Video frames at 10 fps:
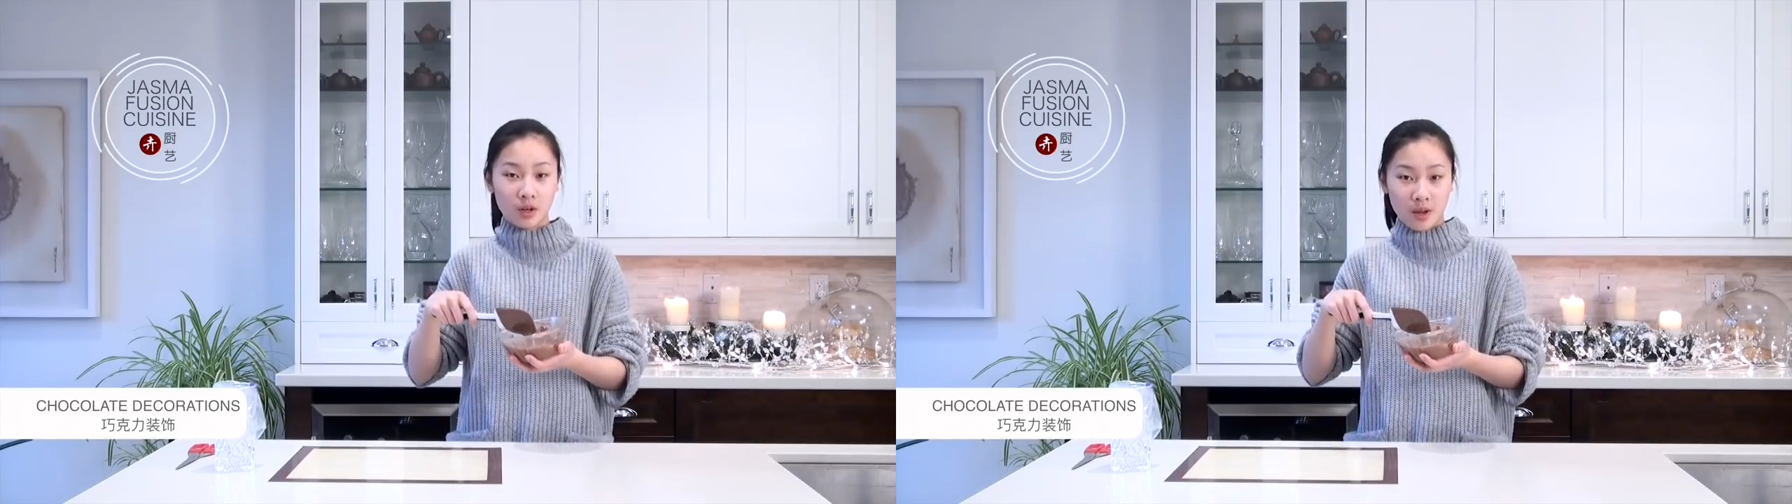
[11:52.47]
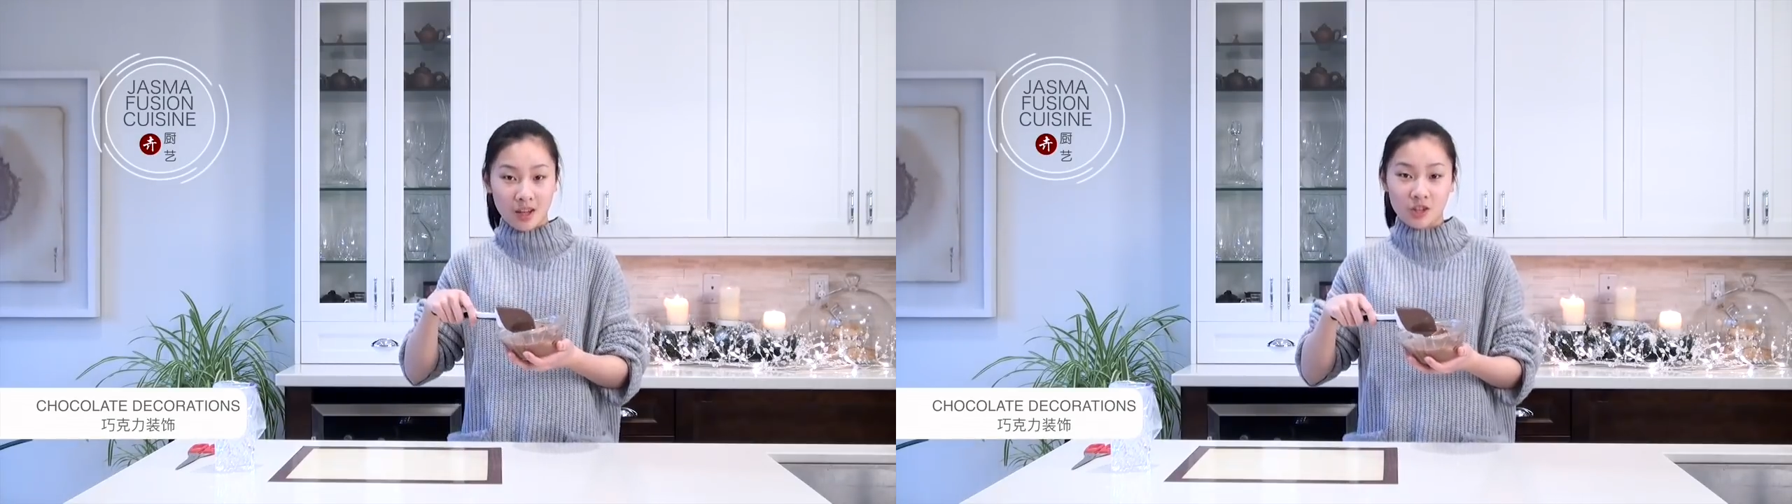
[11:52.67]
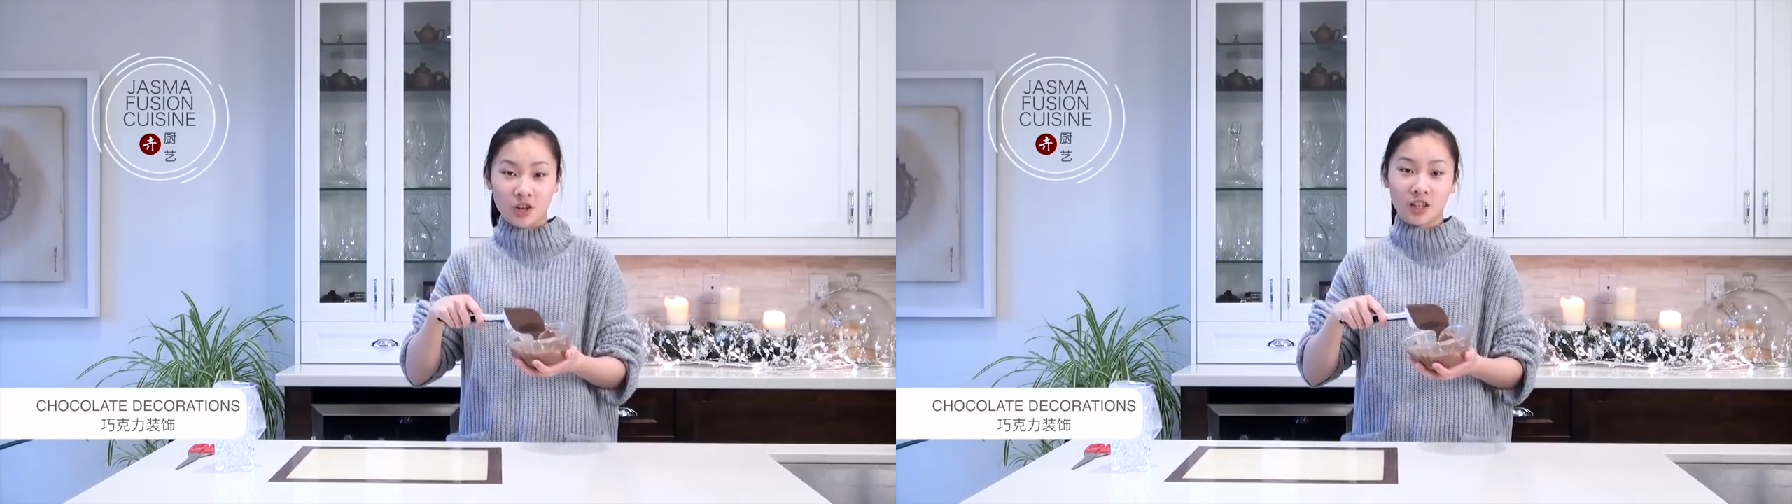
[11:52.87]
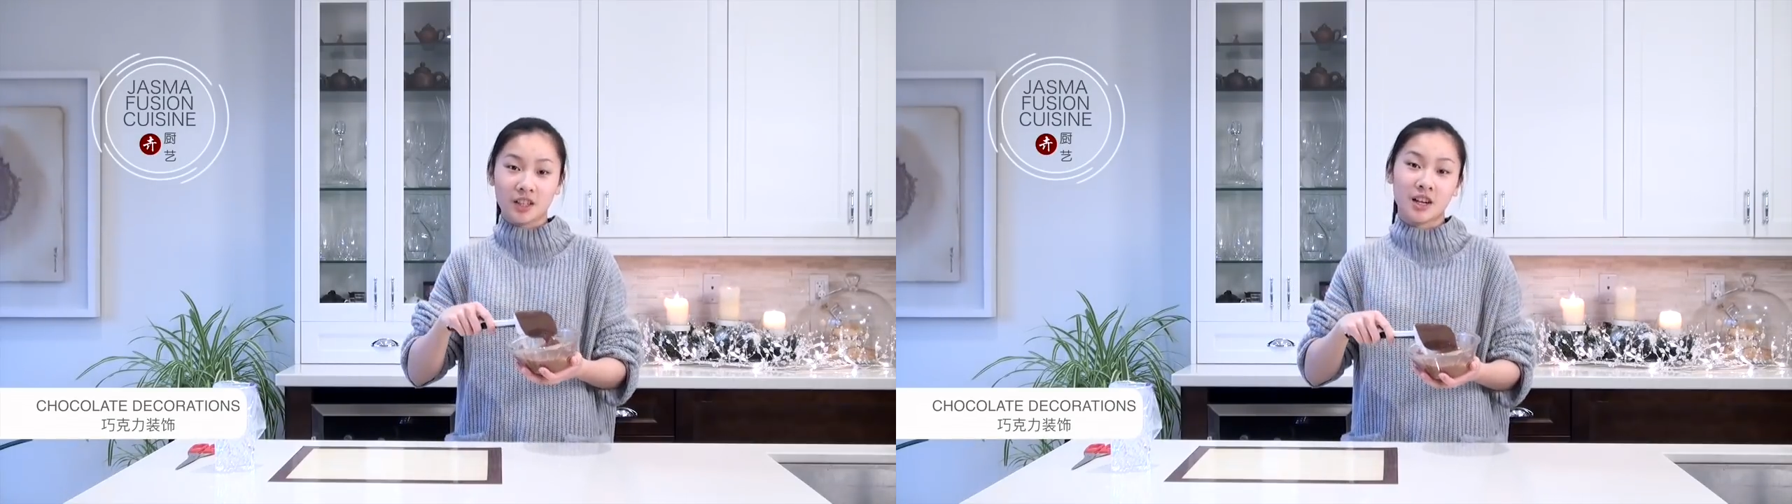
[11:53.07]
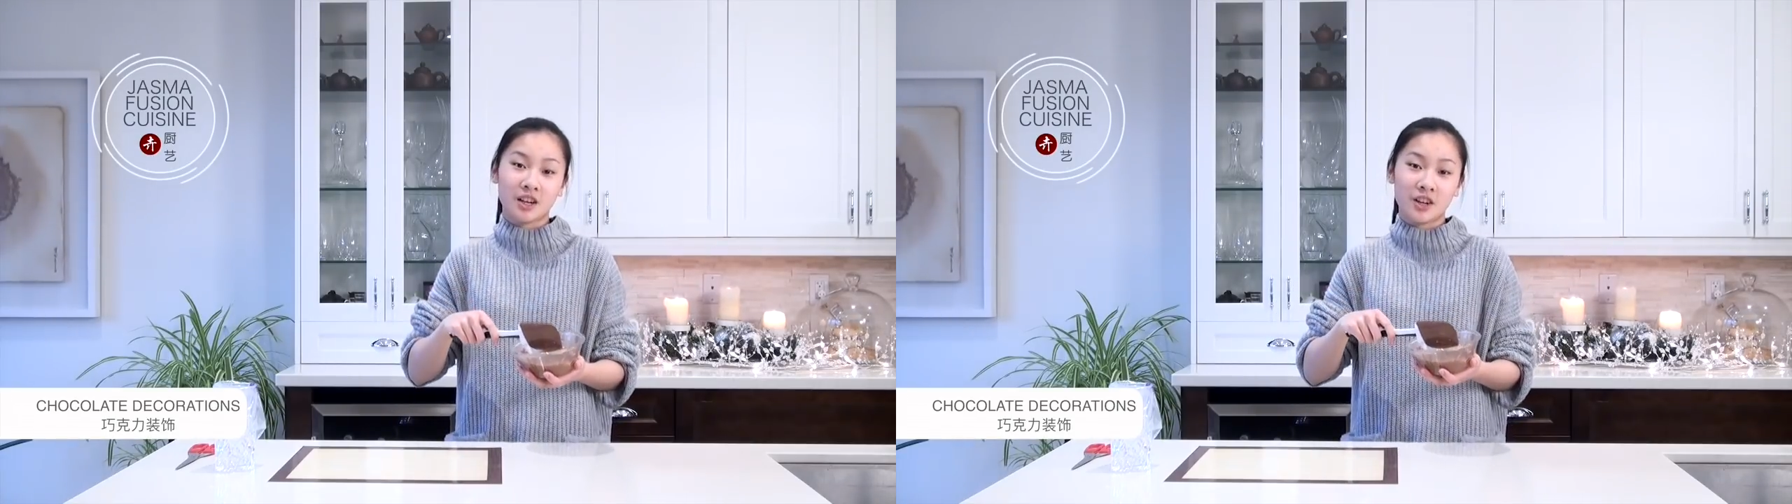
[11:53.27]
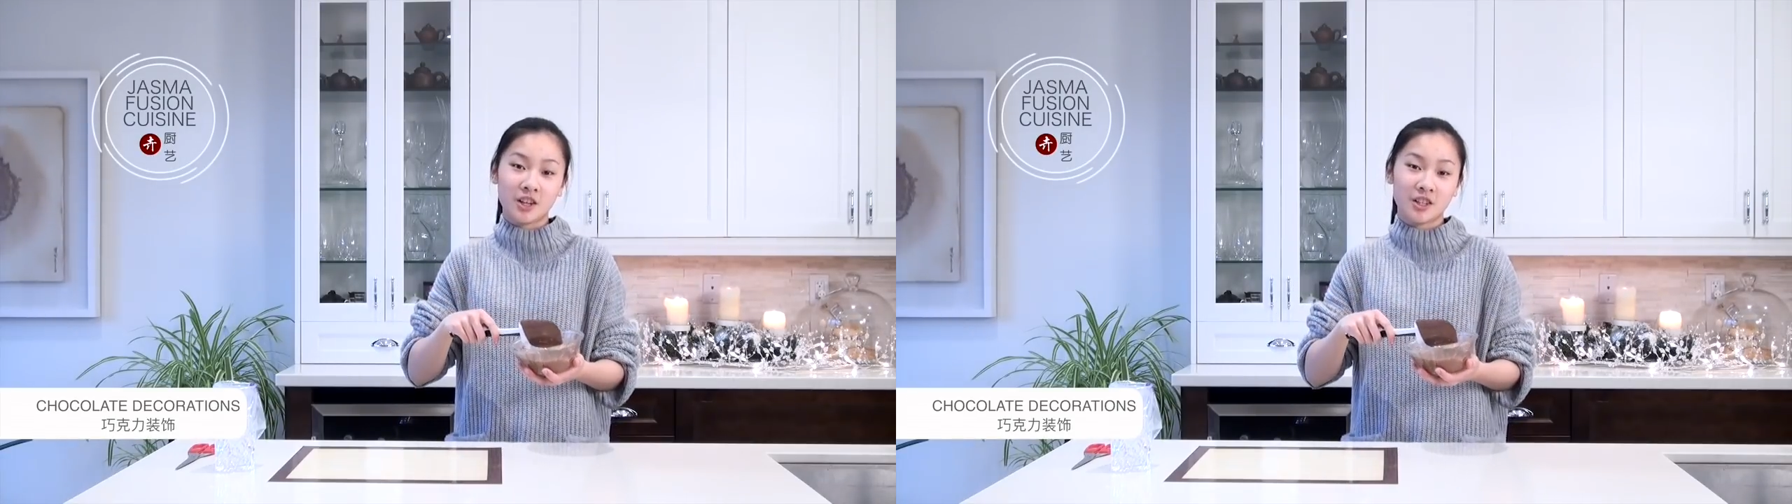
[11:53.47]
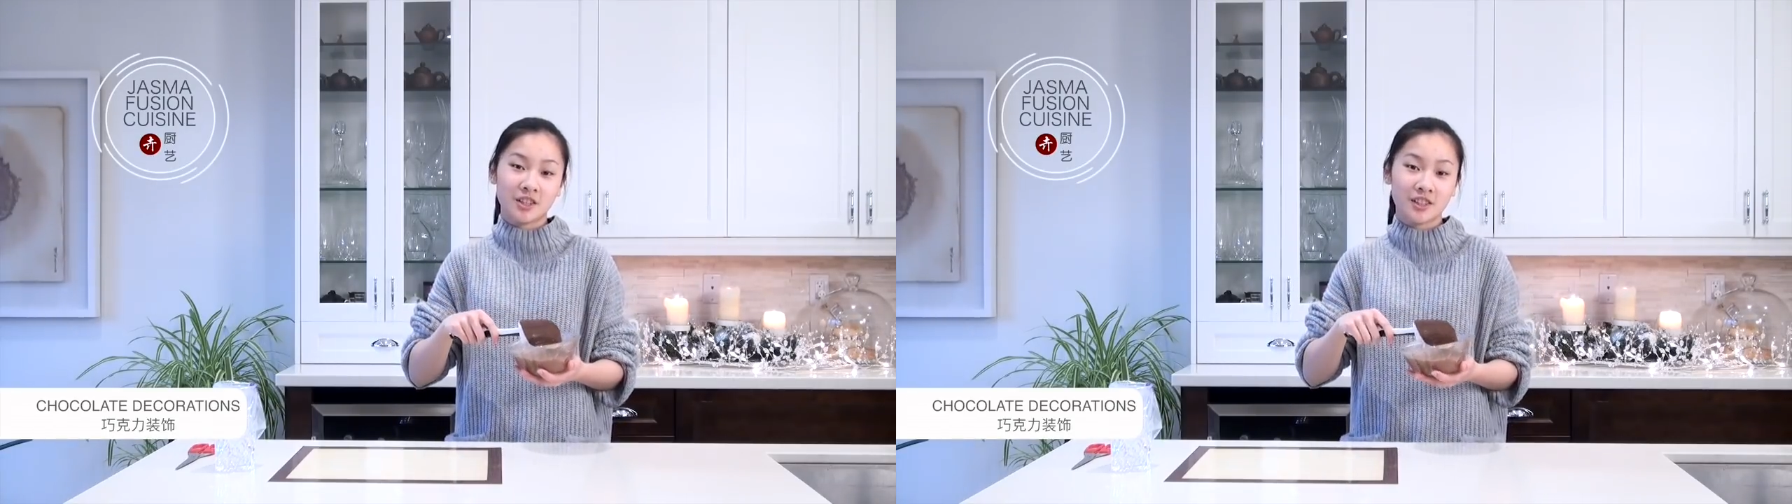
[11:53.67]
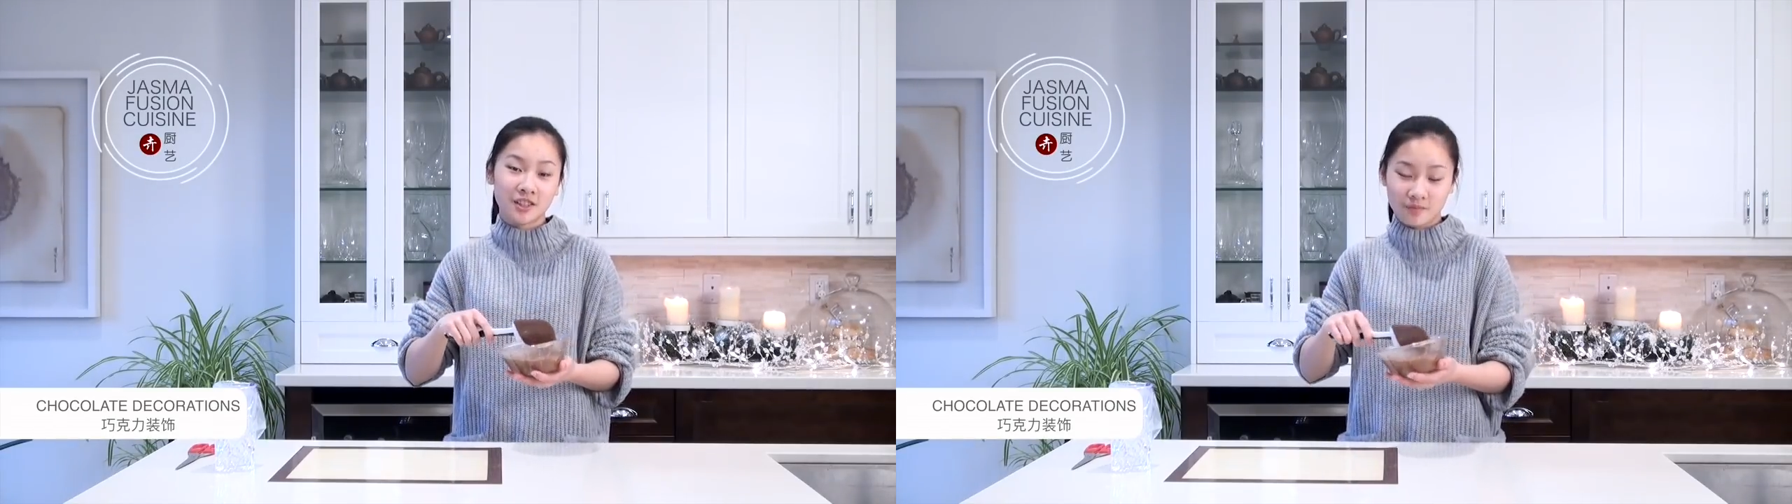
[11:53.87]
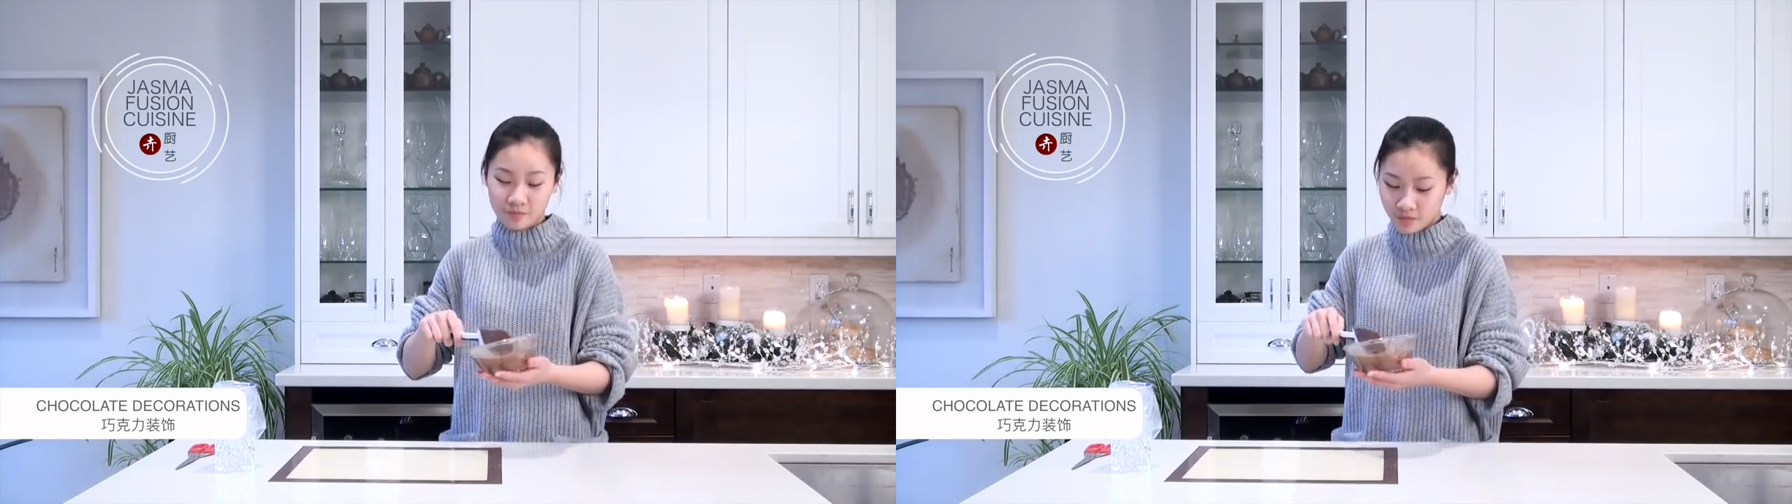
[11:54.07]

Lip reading: you're making chocolate decorations.